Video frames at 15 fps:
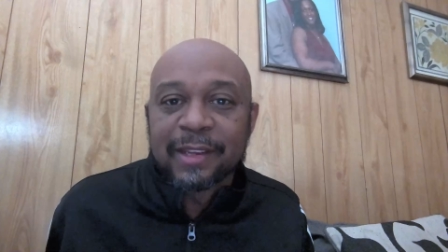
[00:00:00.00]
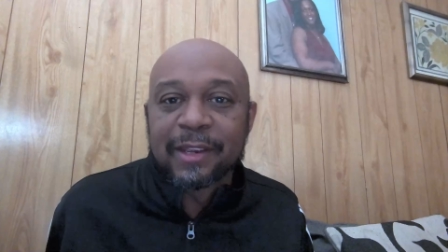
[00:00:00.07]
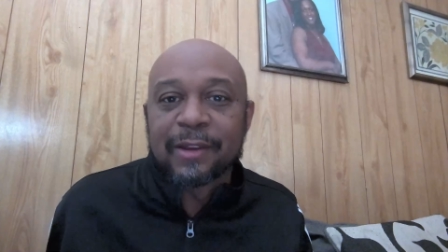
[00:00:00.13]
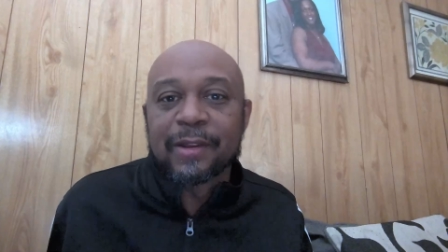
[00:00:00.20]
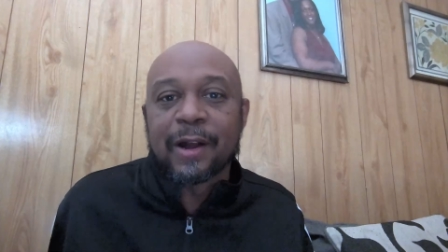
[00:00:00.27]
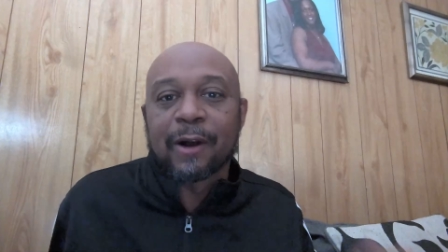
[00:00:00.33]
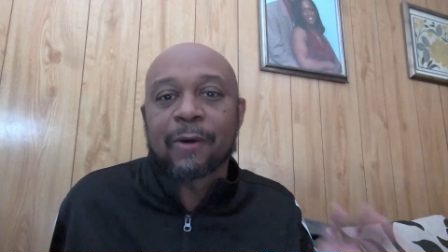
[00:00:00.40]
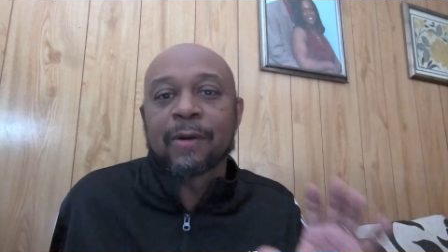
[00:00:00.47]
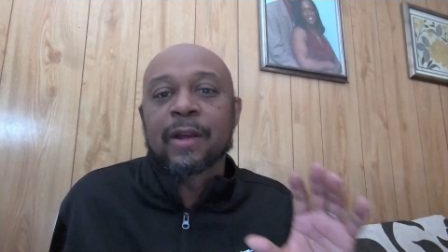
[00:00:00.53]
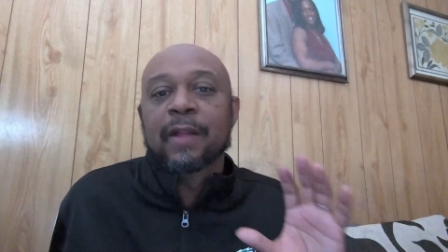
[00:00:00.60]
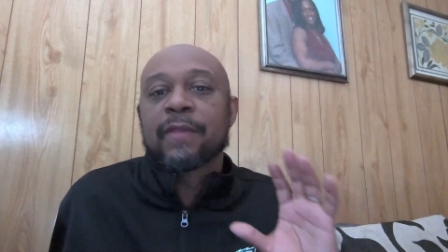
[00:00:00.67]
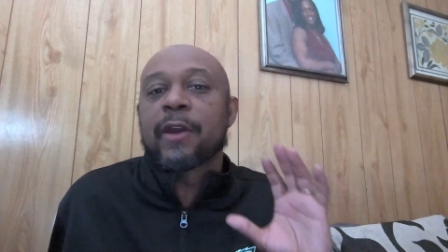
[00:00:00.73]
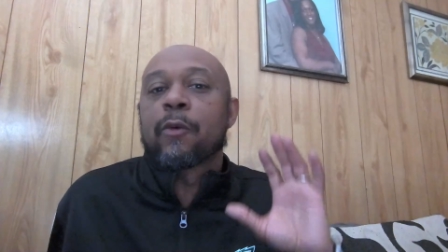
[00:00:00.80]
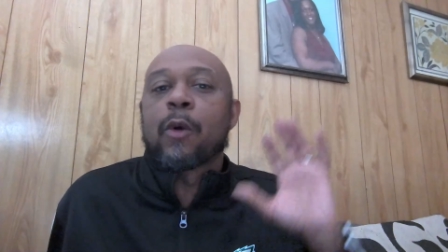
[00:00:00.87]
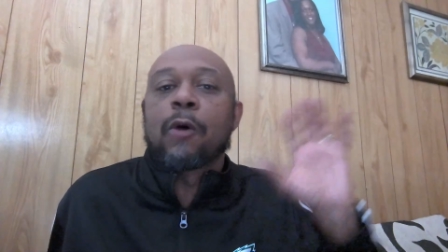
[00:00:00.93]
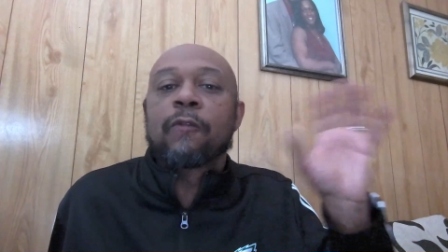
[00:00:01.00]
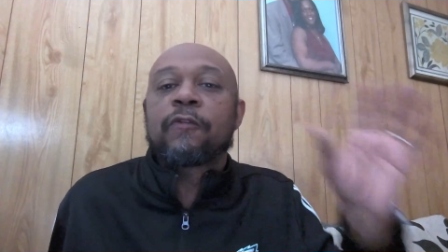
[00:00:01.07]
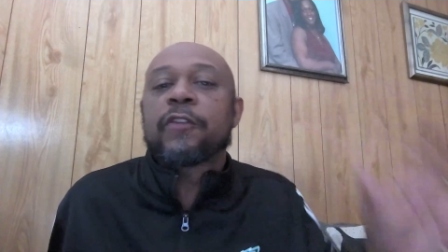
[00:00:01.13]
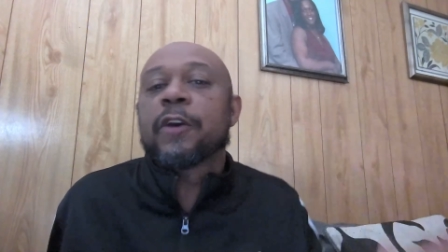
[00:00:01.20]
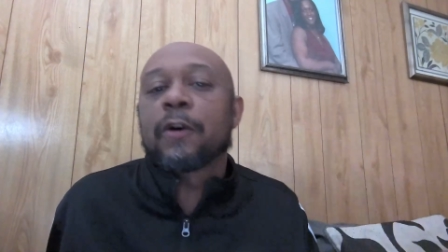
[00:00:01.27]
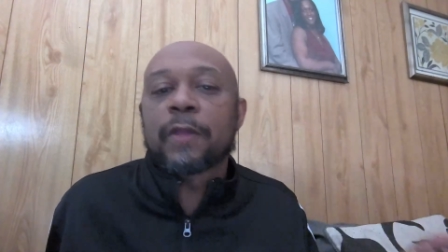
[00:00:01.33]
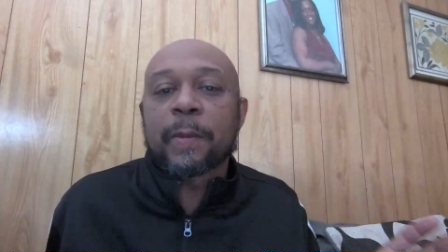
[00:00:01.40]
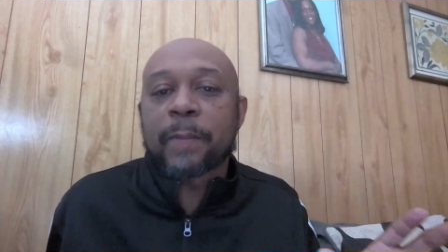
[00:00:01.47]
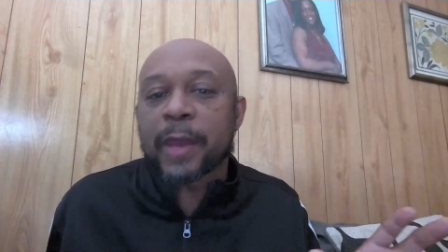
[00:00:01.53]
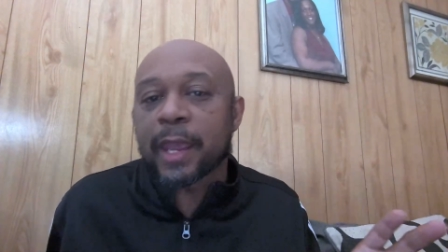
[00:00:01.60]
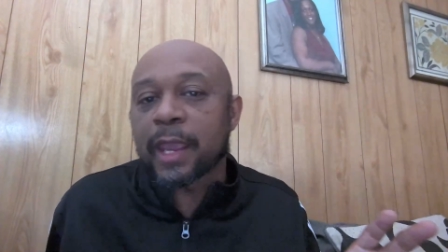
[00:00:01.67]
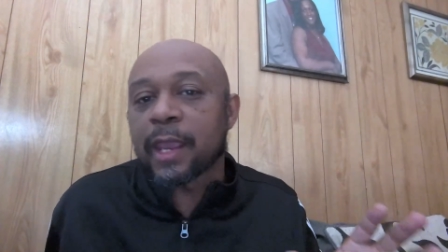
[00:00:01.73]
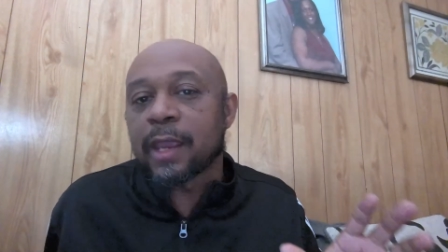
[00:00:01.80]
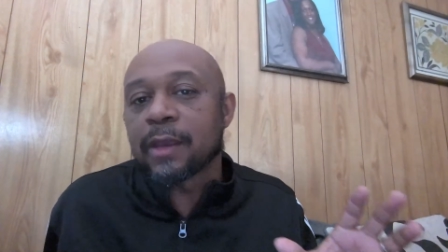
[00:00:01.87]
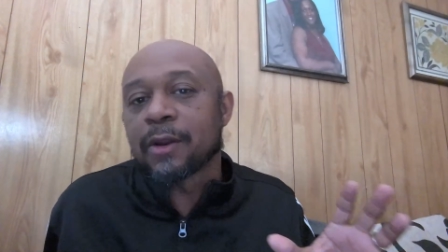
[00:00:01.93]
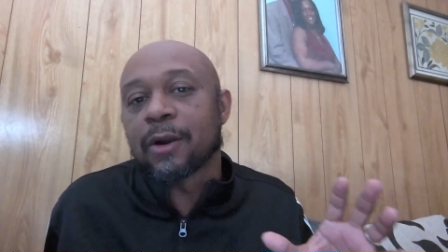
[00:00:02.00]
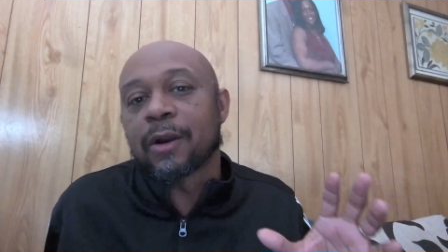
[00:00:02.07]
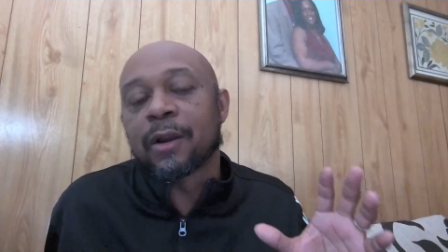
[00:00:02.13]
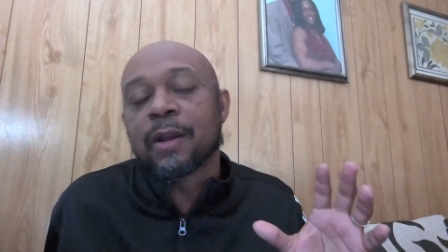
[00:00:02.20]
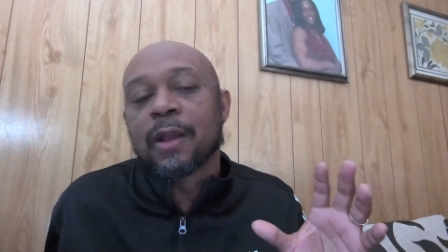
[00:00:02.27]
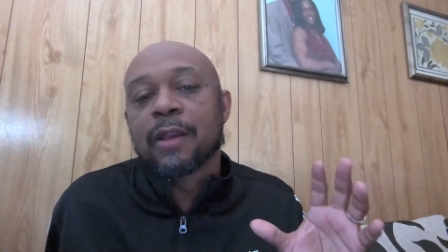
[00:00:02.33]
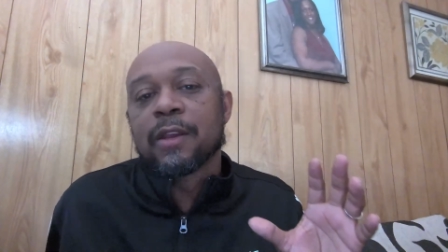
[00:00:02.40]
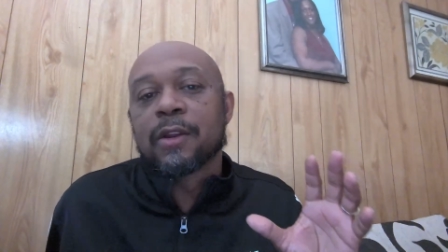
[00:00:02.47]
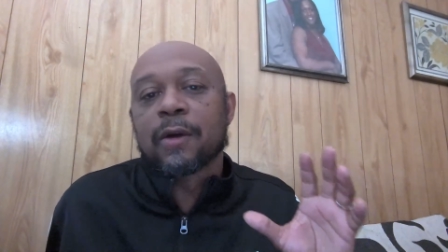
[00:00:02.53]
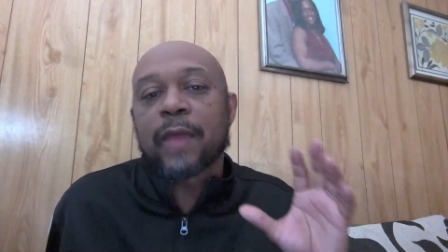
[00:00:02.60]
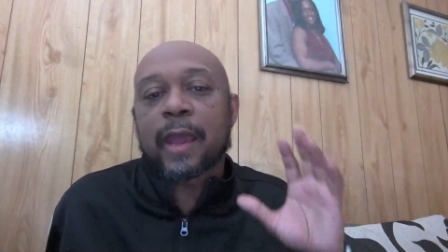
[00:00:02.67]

You know, they won't feel the pain, or you know,